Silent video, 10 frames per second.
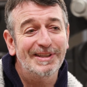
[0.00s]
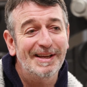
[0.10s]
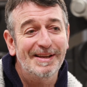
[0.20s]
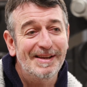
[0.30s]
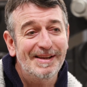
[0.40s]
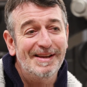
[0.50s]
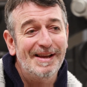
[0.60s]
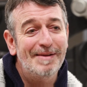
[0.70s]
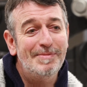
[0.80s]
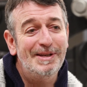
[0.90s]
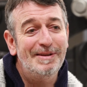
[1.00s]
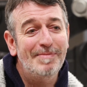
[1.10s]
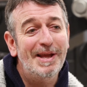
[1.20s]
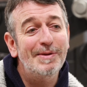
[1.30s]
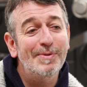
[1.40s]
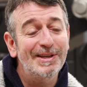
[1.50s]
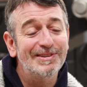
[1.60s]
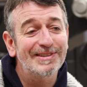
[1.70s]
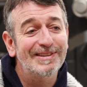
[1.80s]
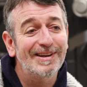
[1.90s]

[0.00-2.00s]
I mean, in many ways,